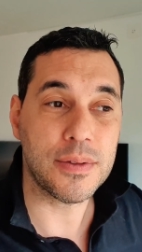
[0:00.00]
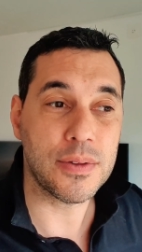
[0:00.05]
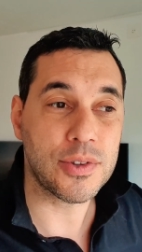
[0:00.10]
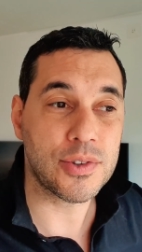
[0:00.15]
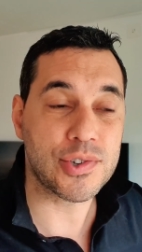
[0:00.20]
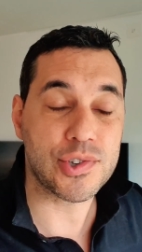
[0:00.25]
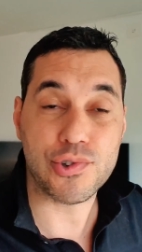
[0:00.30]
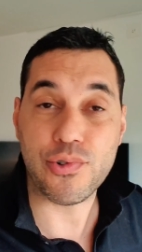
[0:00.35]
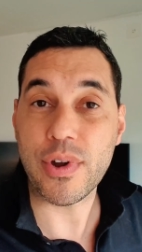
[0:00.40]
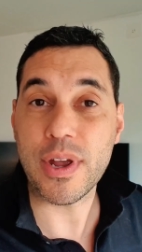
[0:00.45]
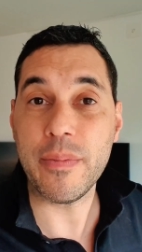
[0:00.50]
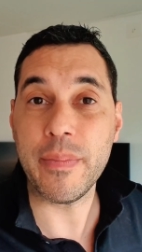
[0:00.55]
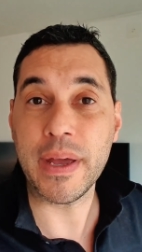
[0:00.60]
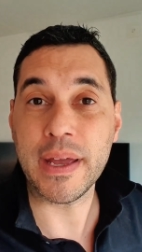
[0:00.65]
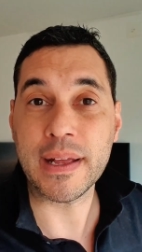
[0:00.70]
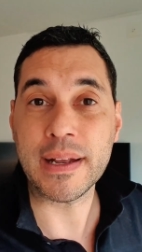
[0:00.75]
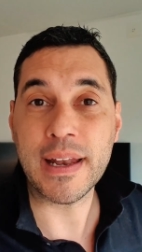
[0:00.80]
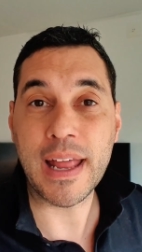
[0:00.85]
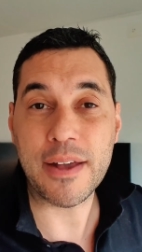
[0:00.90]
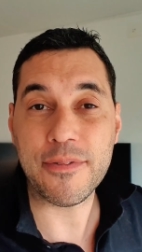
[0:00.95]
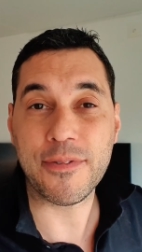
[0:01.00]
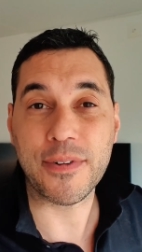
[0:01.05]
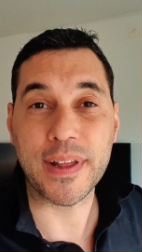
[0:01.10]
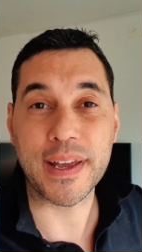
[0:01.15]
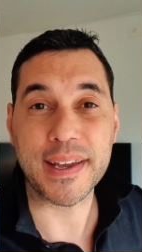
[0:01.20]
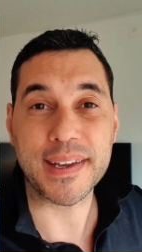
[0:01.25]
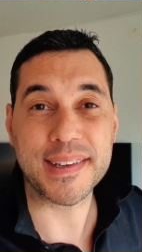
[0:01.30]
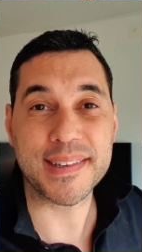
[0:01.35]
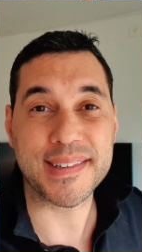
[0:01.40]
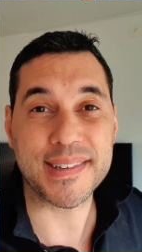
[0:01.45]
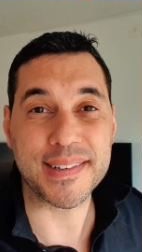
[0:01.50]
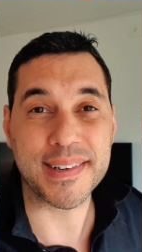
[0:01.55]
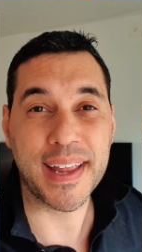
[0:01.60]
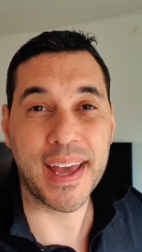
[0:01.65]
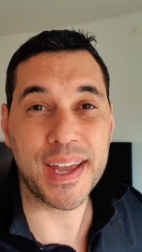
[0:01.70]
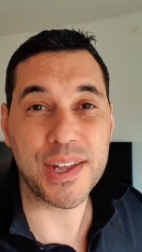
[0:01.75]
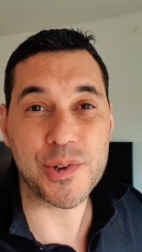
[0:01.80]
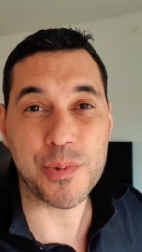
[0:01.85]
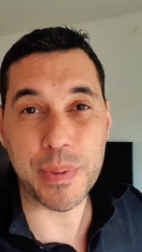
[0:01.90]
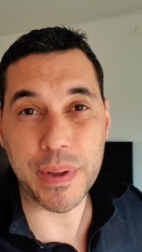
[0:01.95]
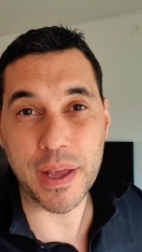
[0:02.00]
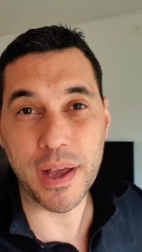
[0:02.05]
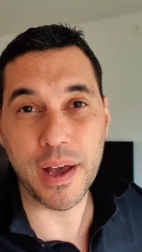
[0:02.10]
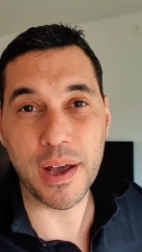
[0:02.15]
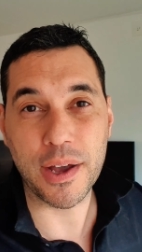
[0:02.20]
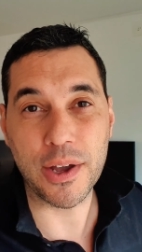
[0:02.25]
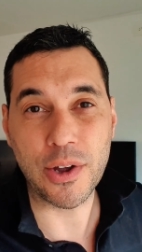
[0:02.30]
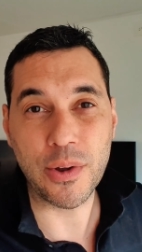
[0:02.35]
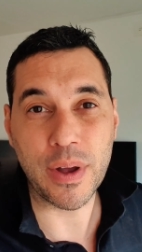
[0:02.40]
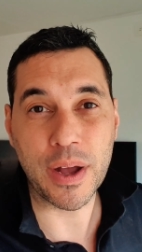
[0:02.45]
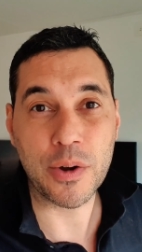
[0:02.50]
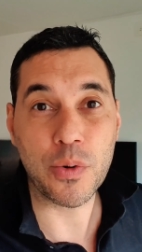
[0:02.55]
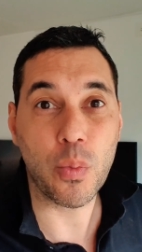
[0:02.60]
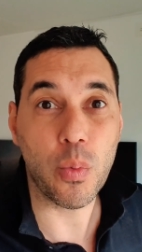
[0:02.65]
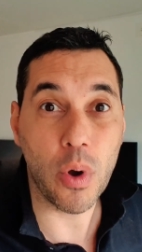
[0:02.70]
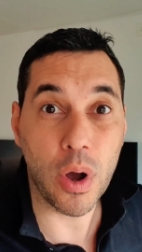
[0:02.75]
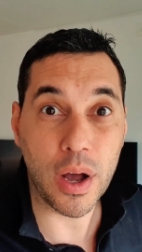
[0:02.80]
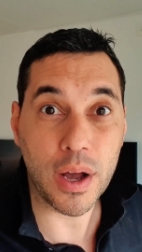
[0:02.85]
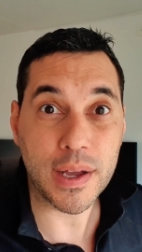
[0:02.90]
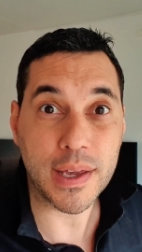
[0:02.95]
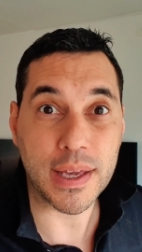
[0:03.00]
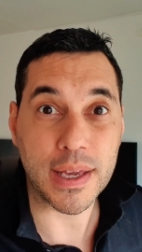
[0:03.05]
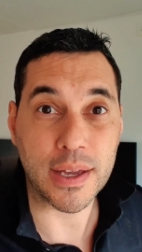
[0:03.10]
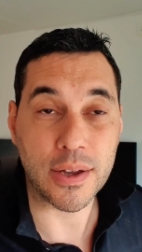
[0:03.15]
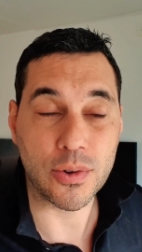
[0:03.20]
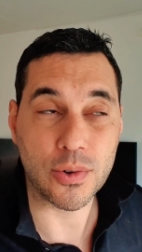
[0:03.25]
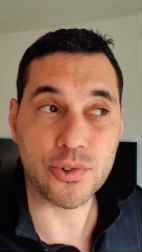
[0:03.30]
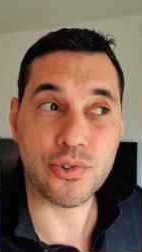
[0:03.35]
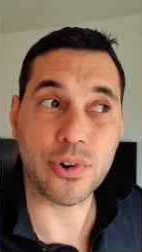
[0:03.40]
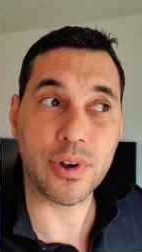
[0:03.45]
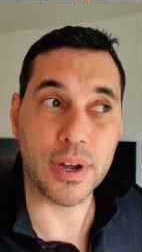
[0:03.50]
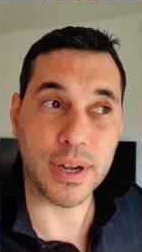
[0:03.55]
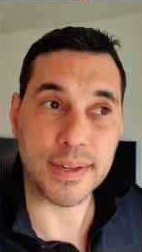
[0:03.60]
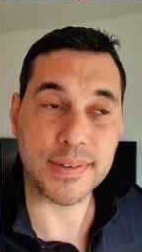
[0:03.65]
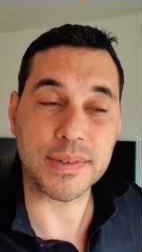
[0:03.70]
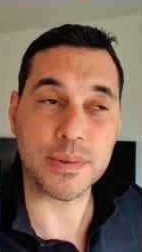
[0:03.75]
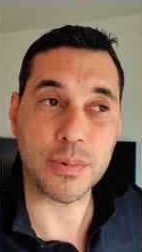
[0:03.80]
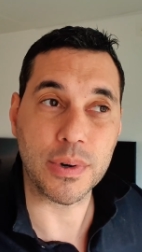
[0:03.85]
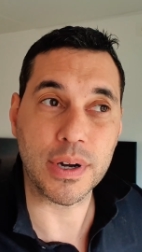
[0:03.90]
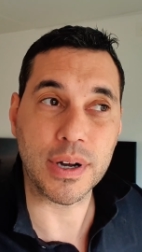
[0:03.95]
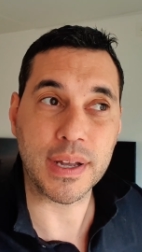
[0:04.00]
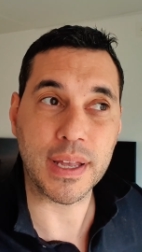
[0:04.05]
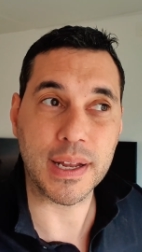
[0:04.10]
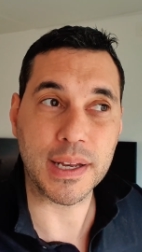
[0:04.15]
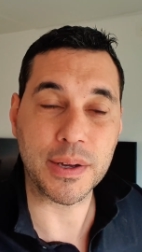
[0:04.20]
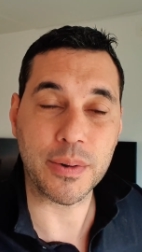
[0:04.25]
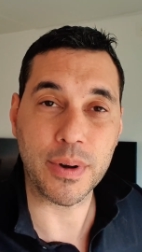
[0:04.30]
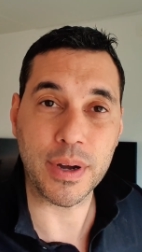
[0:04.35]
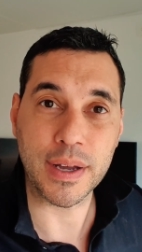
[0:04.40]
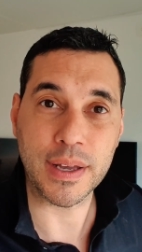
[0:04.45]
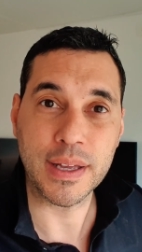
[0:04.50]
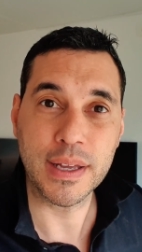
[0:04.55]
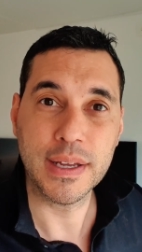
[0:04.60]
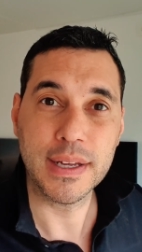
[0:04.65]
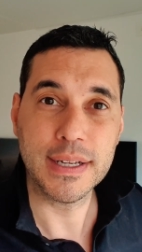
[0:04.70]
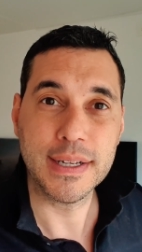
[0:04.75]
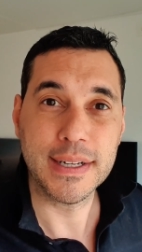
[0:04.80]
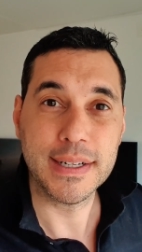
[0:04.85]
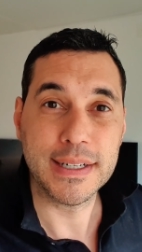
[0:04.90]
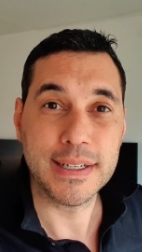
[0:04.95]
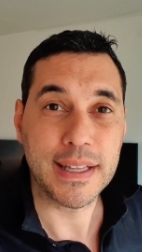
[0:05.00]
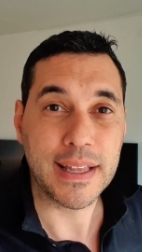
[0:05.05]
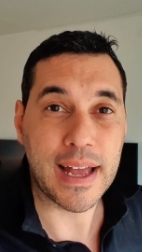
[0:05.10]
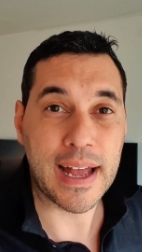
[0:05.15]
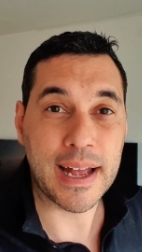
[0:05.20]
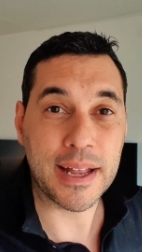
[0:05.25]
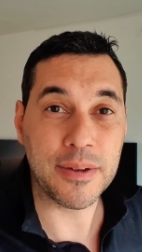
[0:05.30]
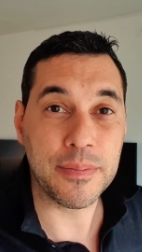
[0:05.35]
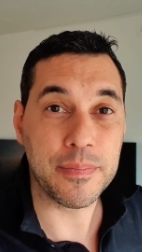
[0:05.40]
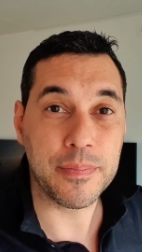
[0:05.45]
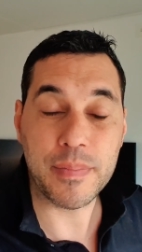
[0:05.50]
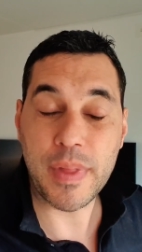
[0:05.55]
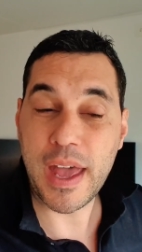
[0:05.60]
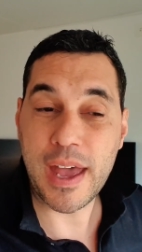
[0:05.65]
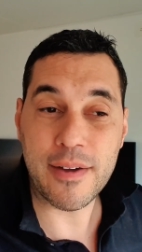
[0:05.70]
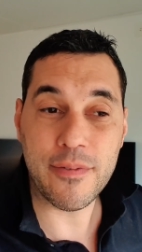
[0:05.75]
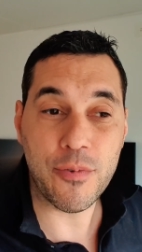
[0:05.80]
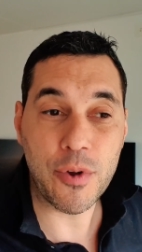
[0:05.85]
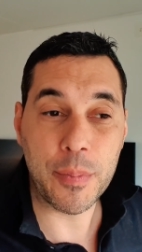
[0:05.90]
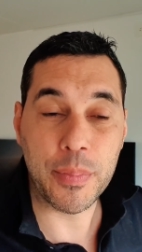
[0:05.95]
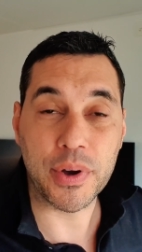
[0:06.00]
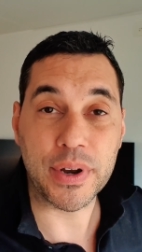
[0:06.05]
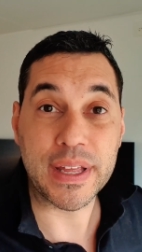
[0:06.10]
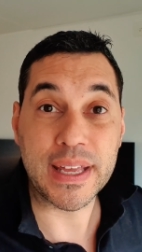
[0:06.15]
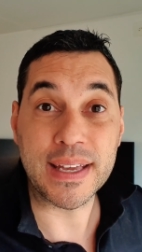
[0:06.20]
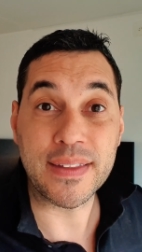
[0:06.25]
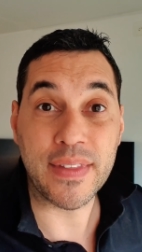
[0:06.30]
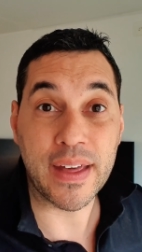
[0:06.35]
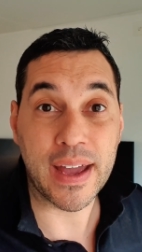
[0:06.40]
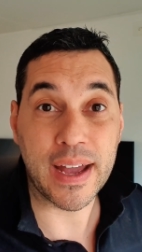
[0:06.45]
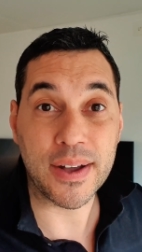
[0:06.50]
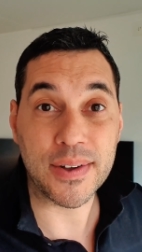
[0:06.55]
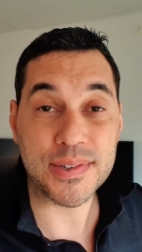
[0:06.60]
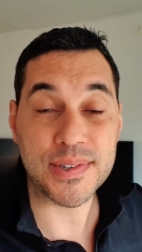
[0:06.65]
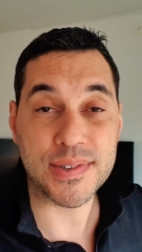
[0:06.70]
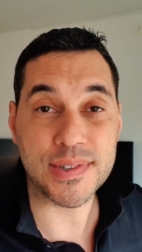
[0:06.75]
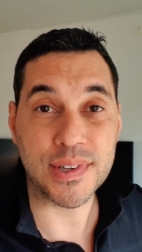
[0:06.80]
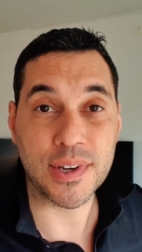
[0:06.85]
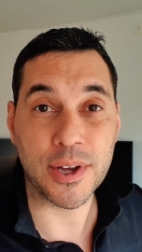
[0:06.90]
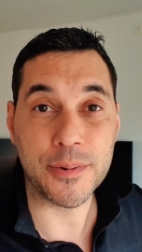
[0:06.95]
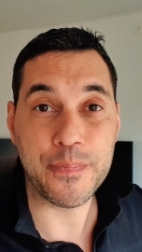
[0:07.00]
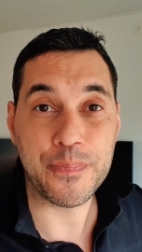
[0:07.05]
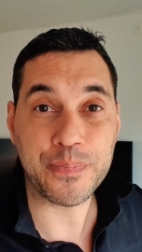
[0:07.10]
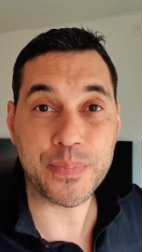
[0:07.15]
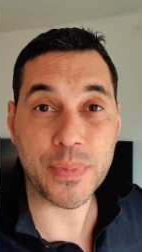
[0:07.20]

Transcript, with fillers: streaming Netflix and H B O and working, or trying to work anyway, and everybody in the house, you know,